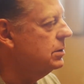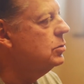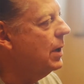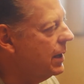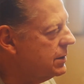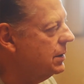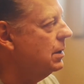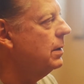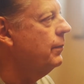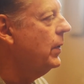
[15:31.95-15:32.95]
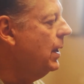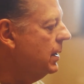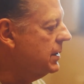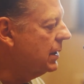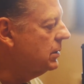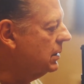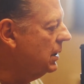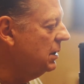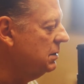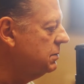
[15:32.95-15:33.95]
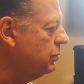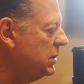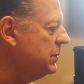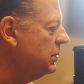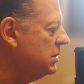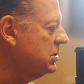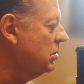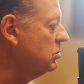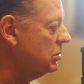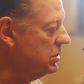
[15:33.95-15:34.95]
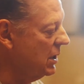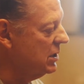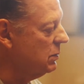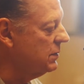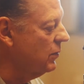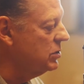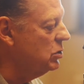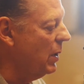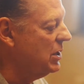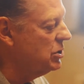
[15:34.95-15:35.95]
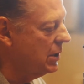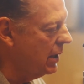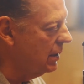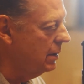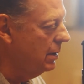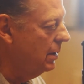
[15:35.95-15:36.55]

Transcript: You got to, Dr. King's principles of social change was first you educate,